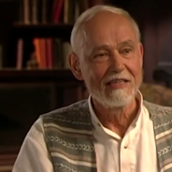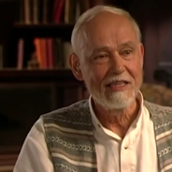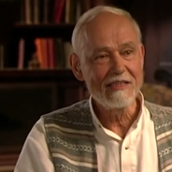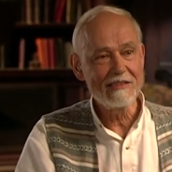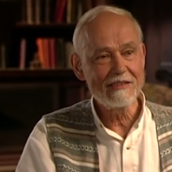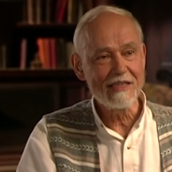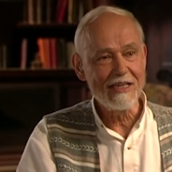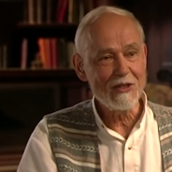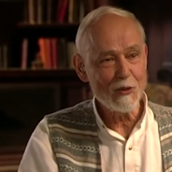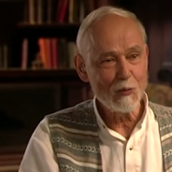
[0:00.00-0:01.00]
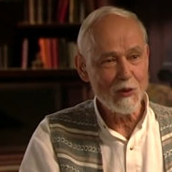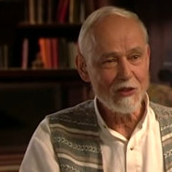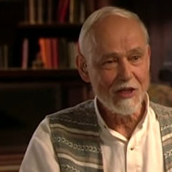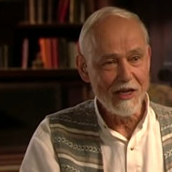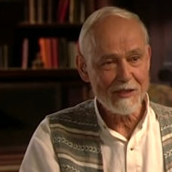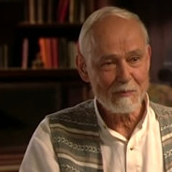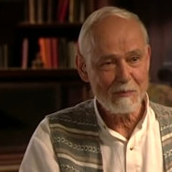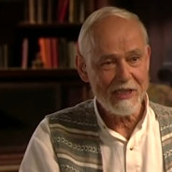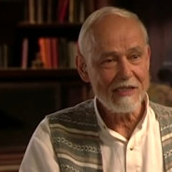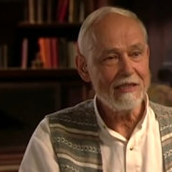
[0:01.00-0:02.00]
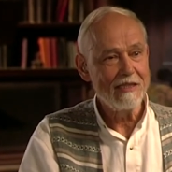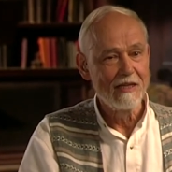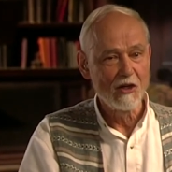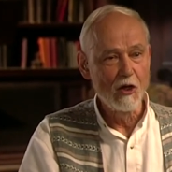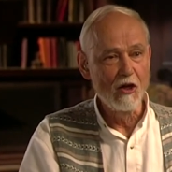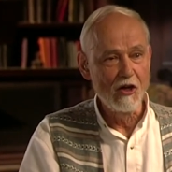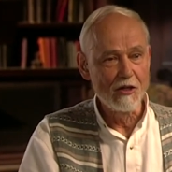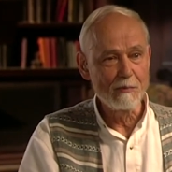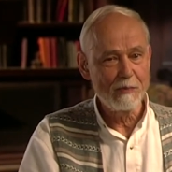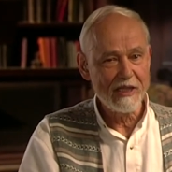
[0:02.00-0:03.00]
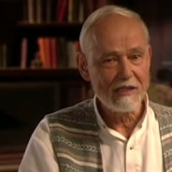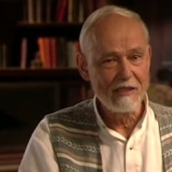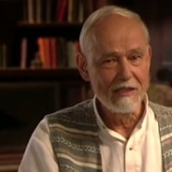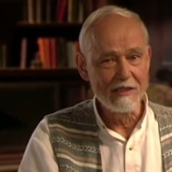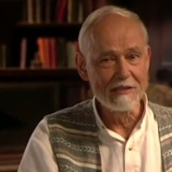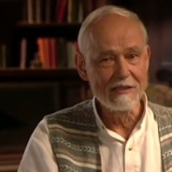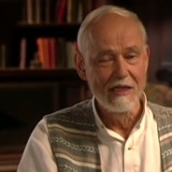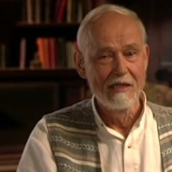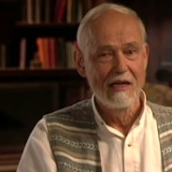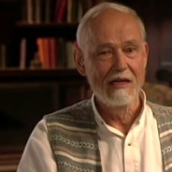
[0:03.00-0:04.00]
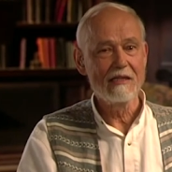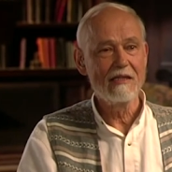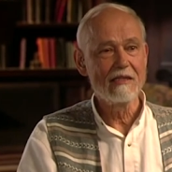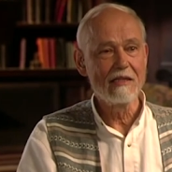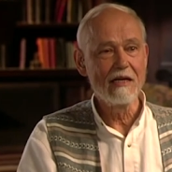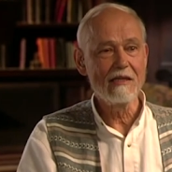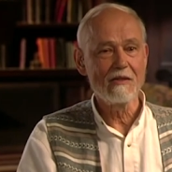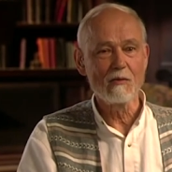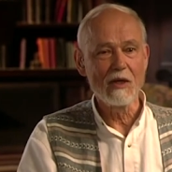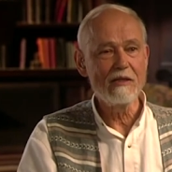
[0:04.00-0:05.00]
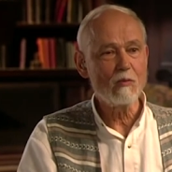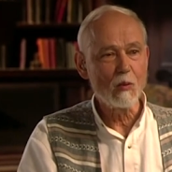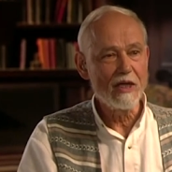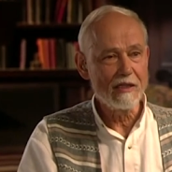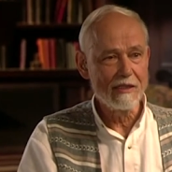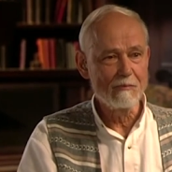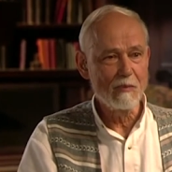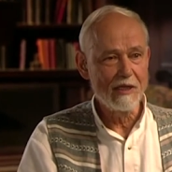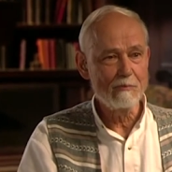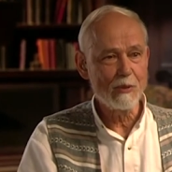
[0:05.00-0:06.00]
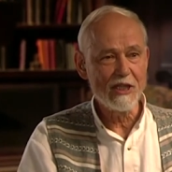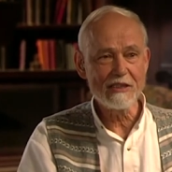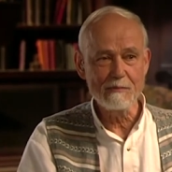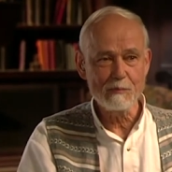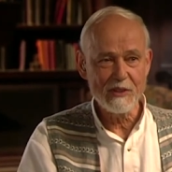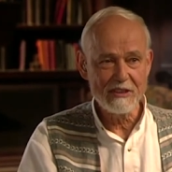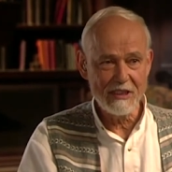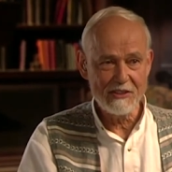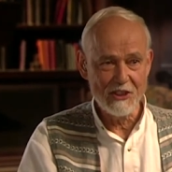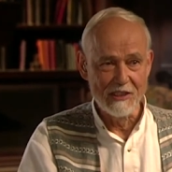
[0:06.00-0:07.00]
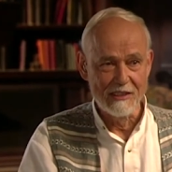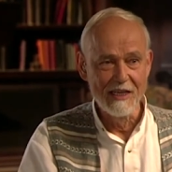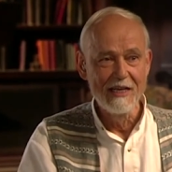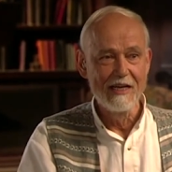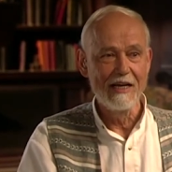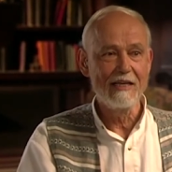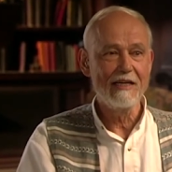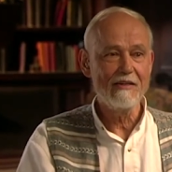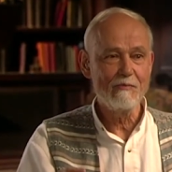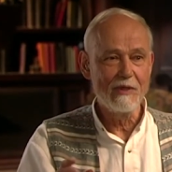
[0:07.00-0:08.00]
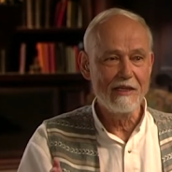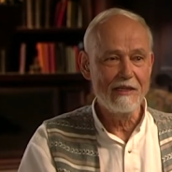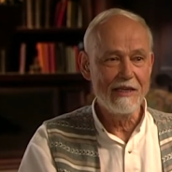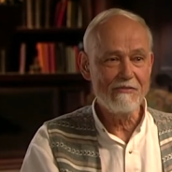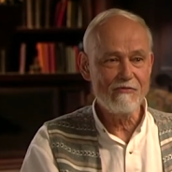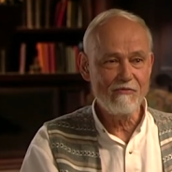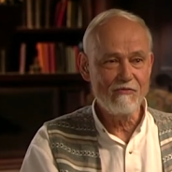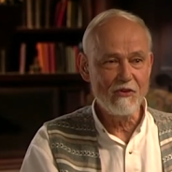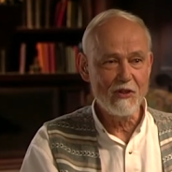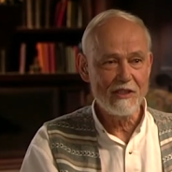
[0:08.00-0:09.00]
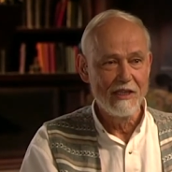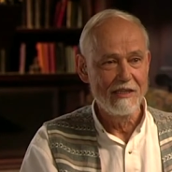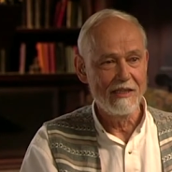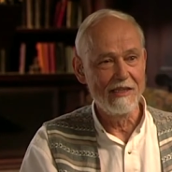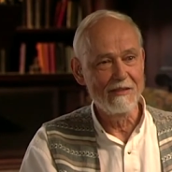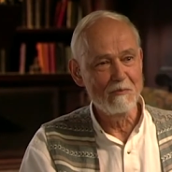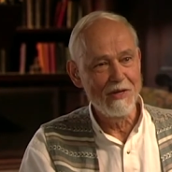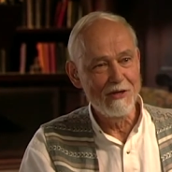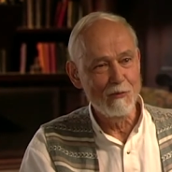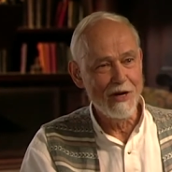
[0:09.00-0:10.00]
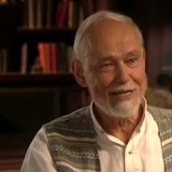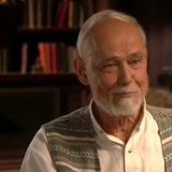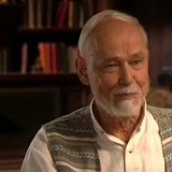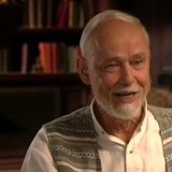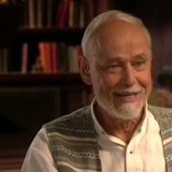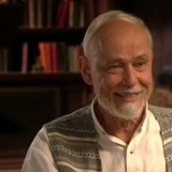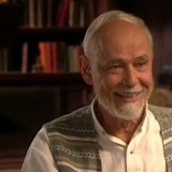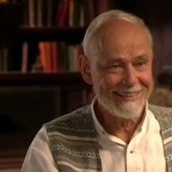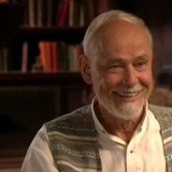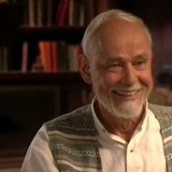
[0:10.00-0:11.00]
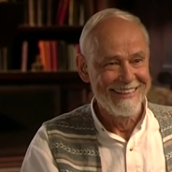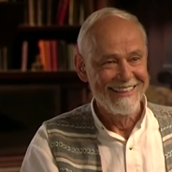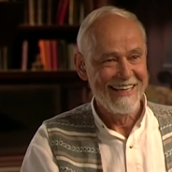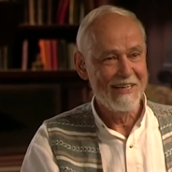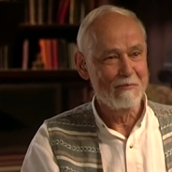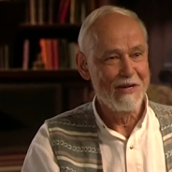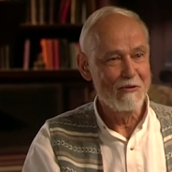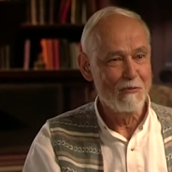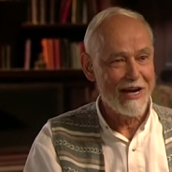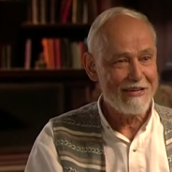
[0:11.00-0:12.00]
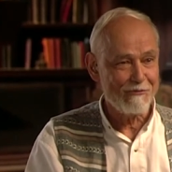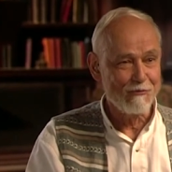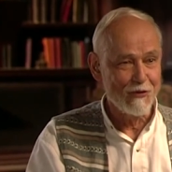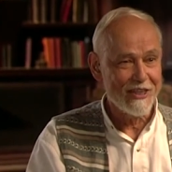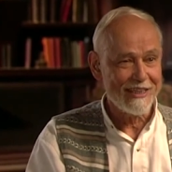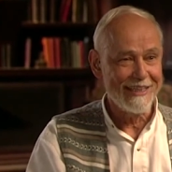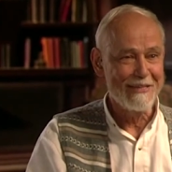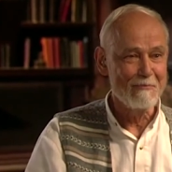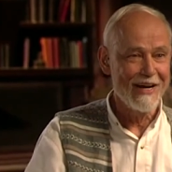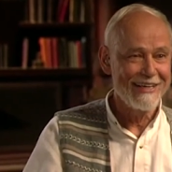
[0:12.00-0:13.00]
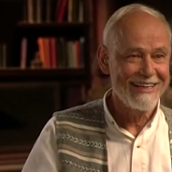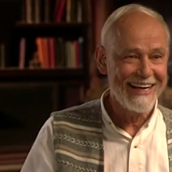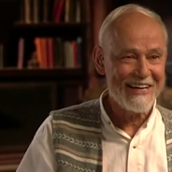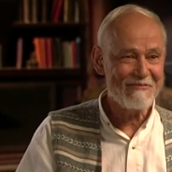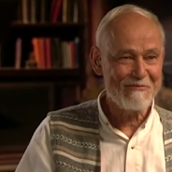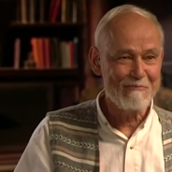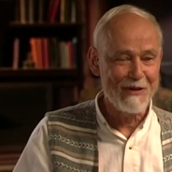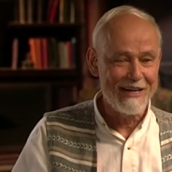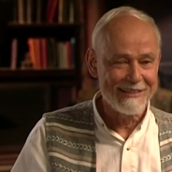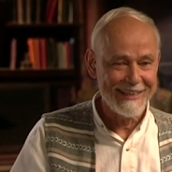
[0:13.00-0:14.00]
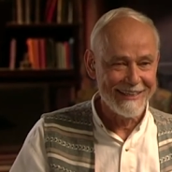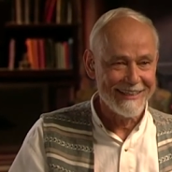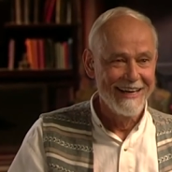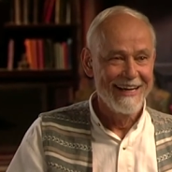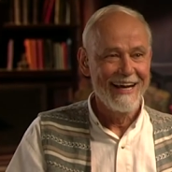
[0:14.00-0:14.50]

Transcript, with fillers: this letter will not be long because I cannot write well in my present position. I have my left foot." in my right pocket and my right foot in my left pocket.